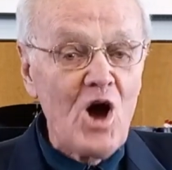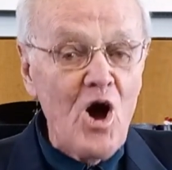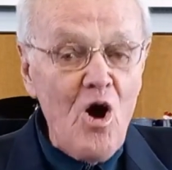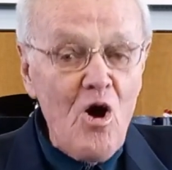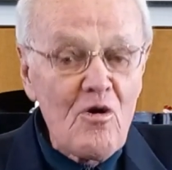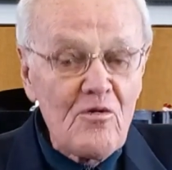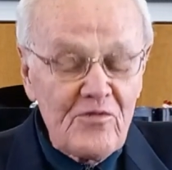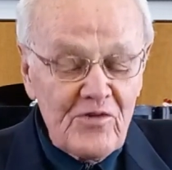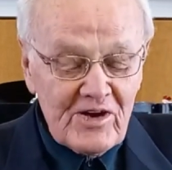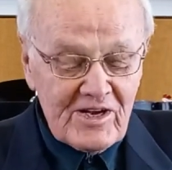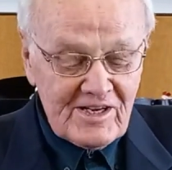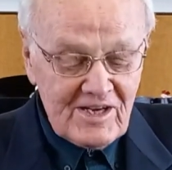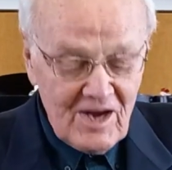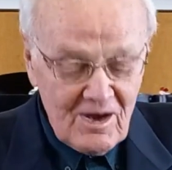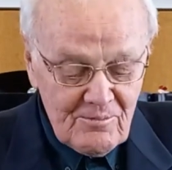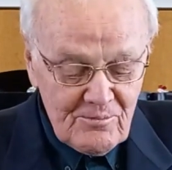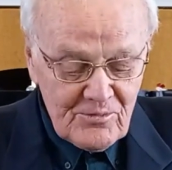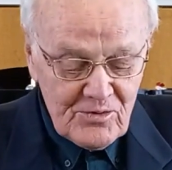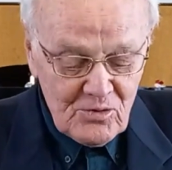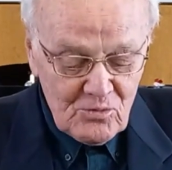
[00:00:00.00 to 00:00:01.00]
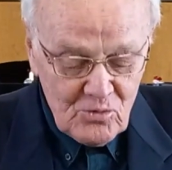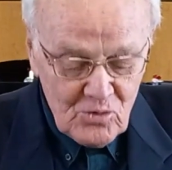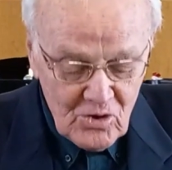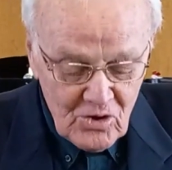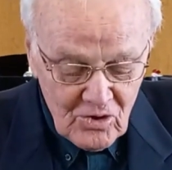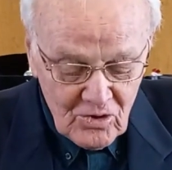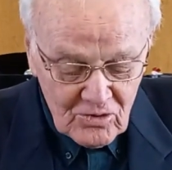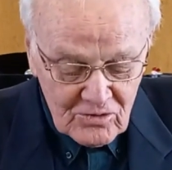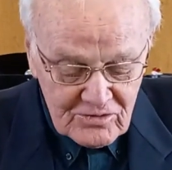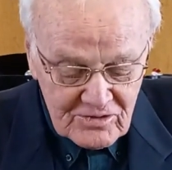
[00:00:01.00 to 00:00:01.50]
overcome the
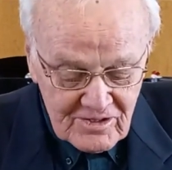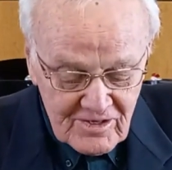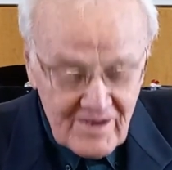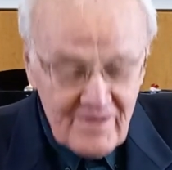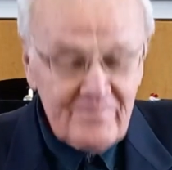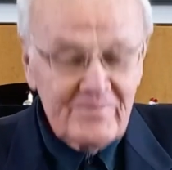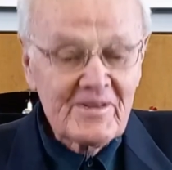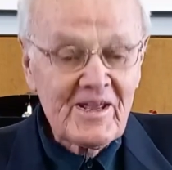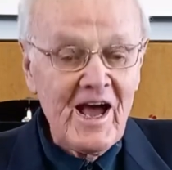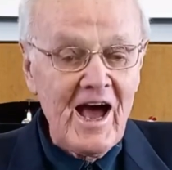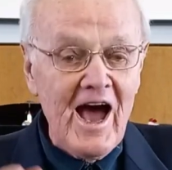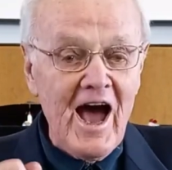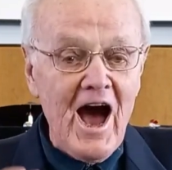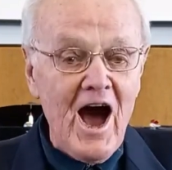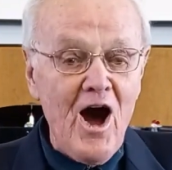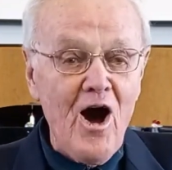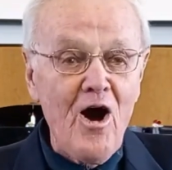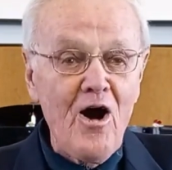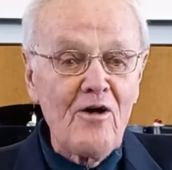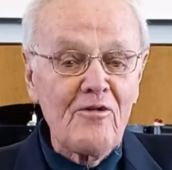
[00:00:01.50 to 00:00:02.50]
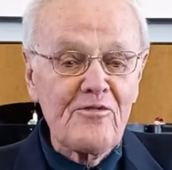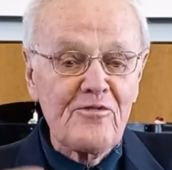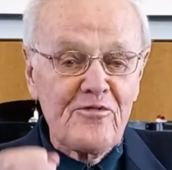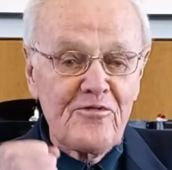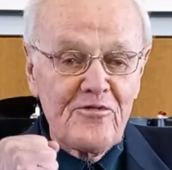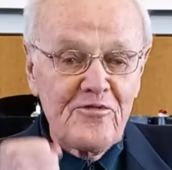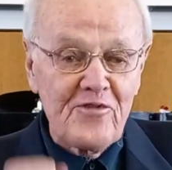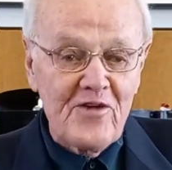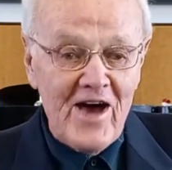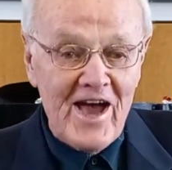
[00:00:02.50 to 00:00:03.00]
world, our
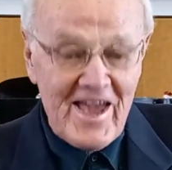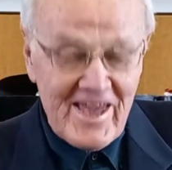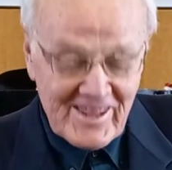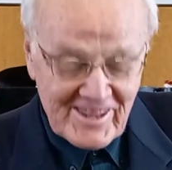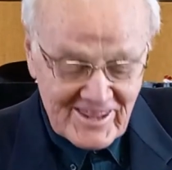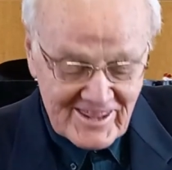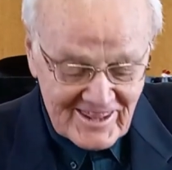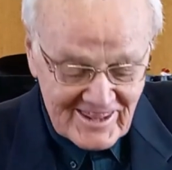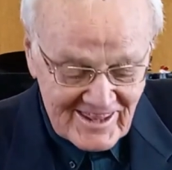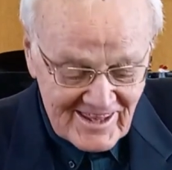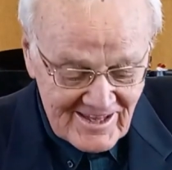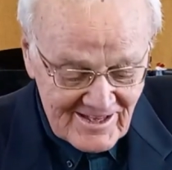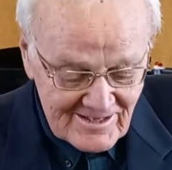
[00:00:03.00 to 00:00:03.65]
faith.